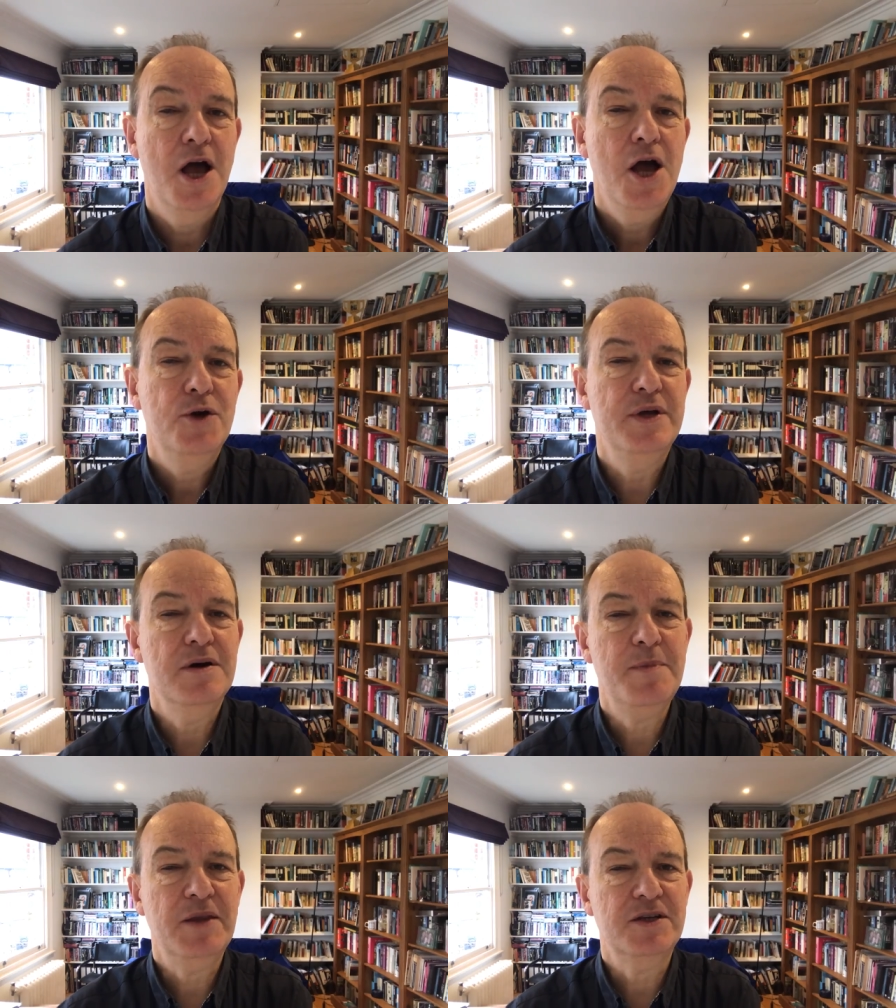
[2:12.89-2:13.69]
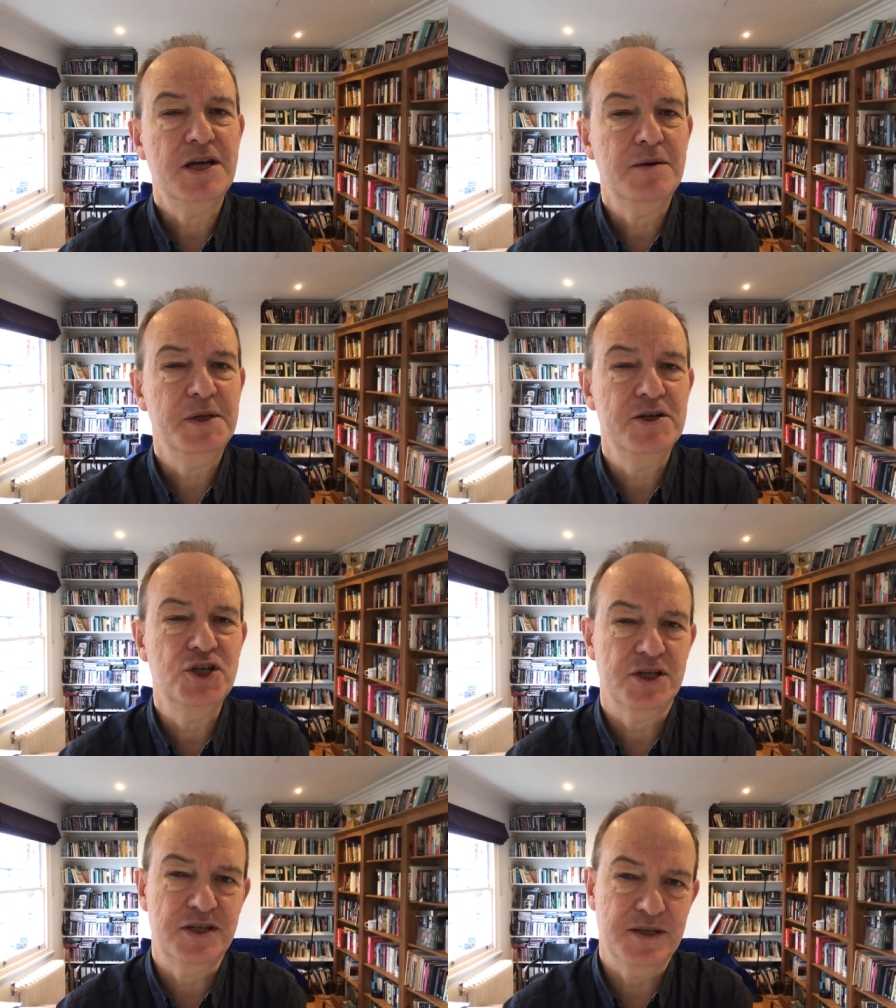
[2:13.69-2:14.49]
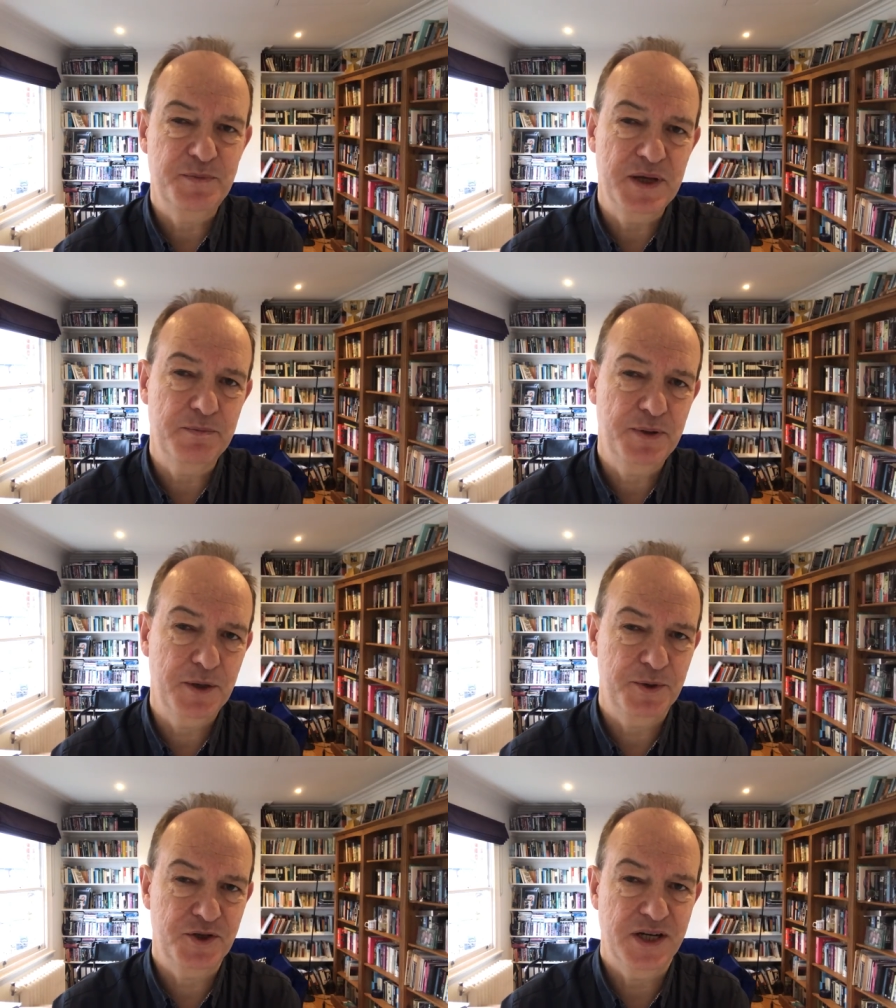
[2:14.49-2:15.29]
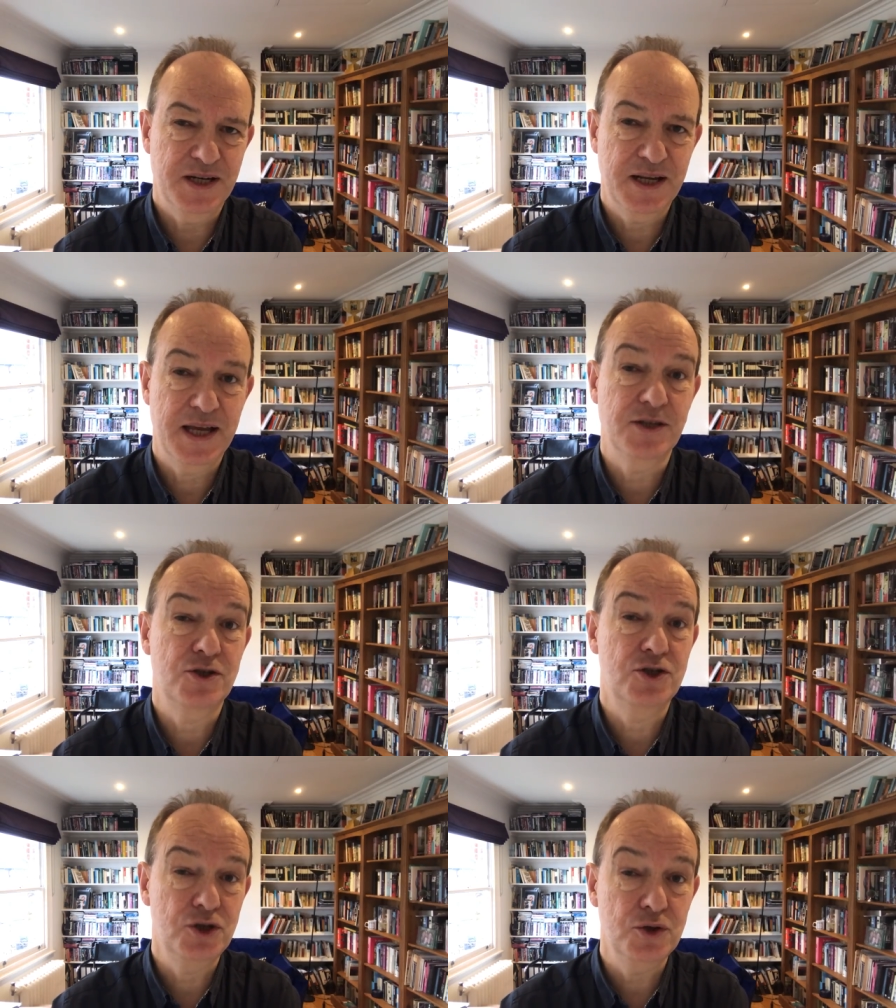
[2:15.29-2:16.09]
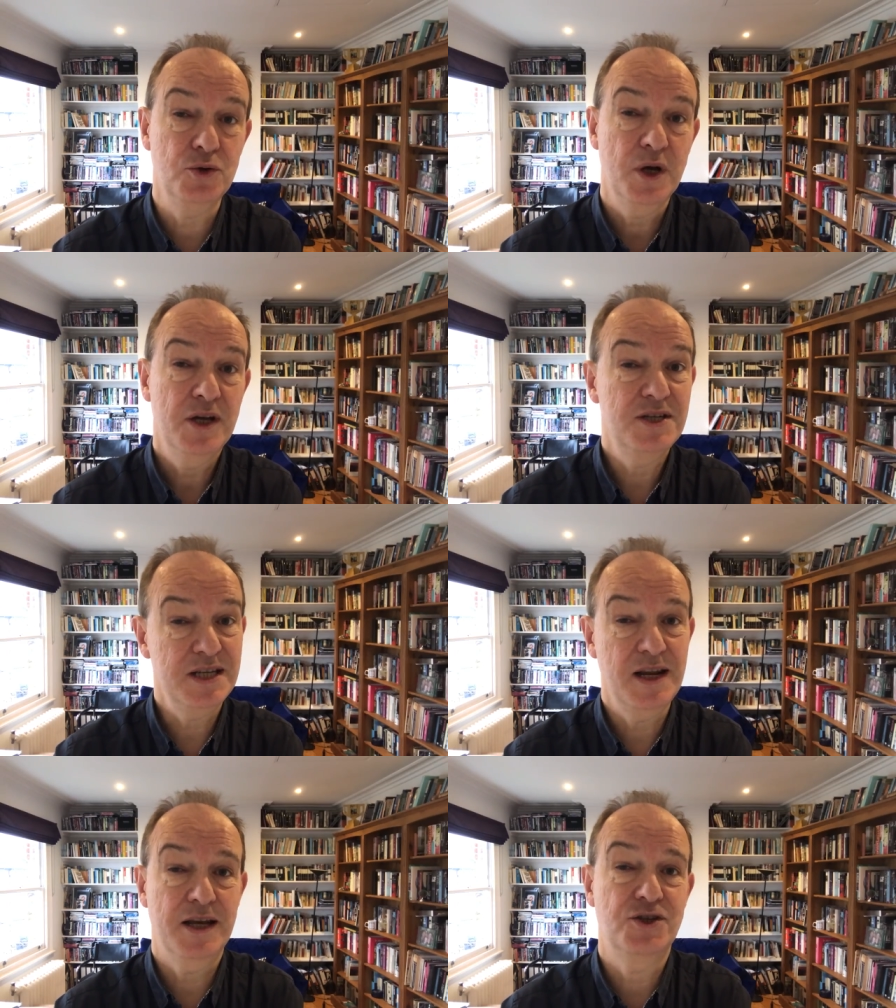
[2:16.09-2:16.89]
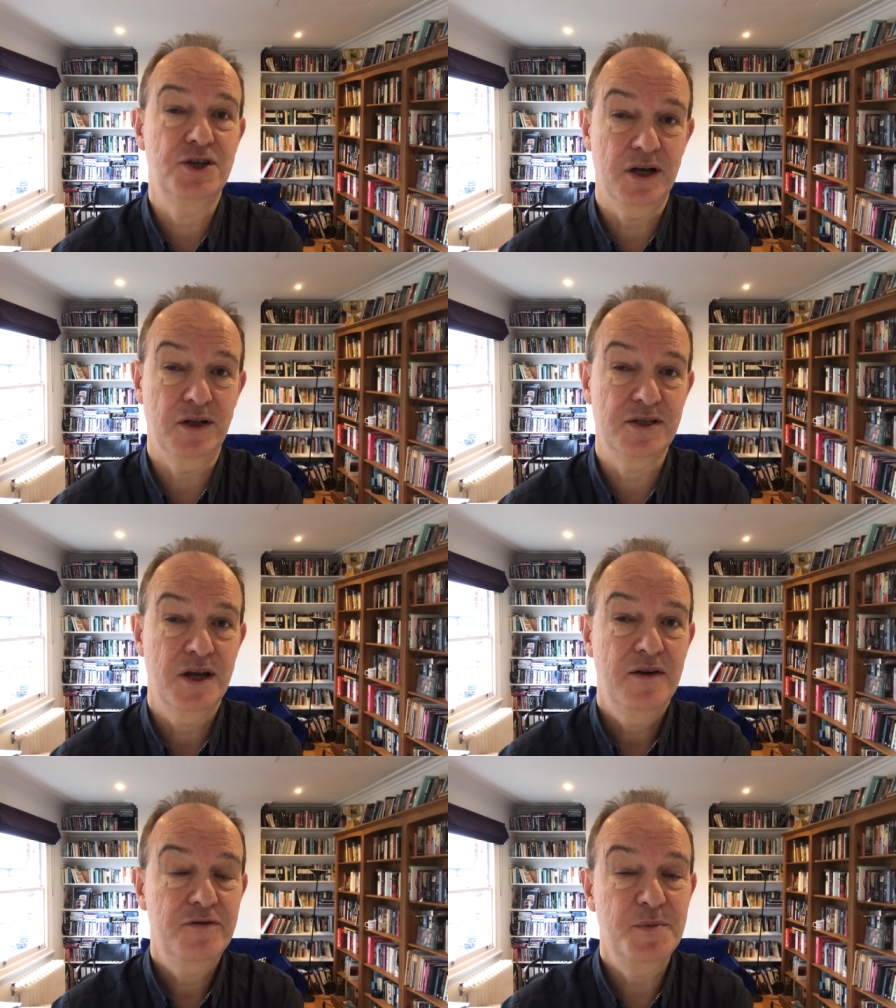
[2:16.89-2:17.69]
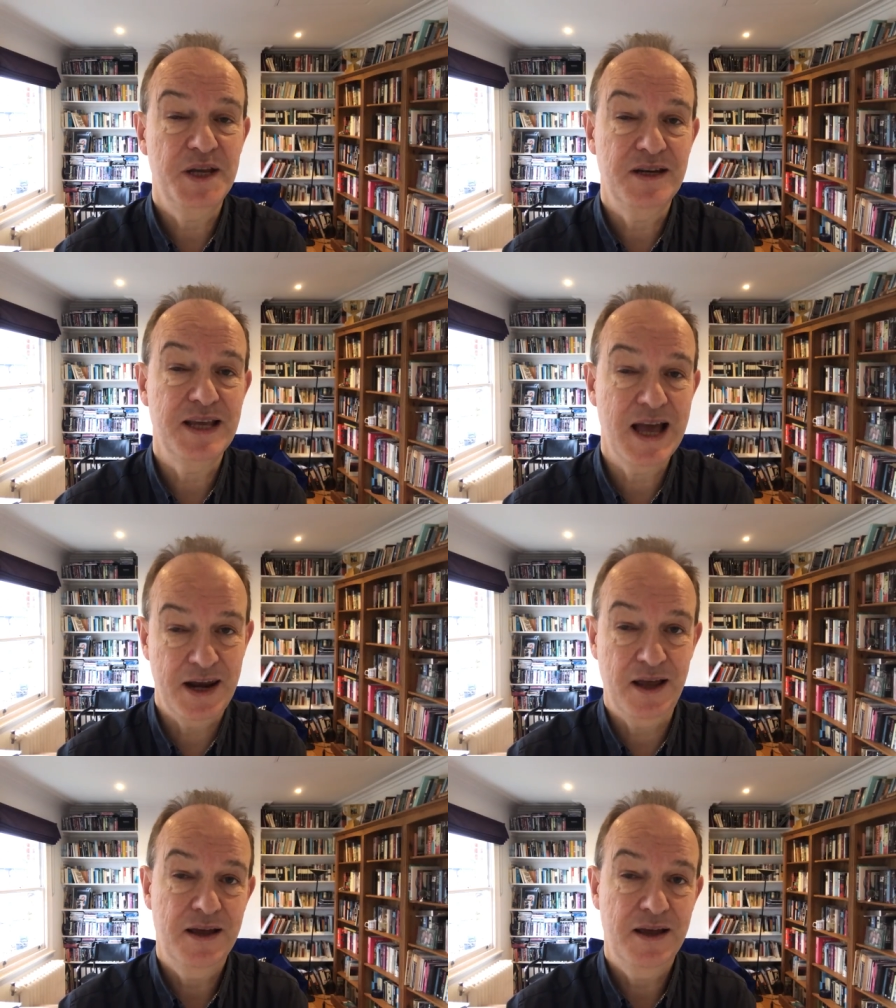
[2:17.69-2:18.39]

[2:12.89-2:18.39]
who hear about the terrible injustice being perpetrated against two teenage girls from Indiana,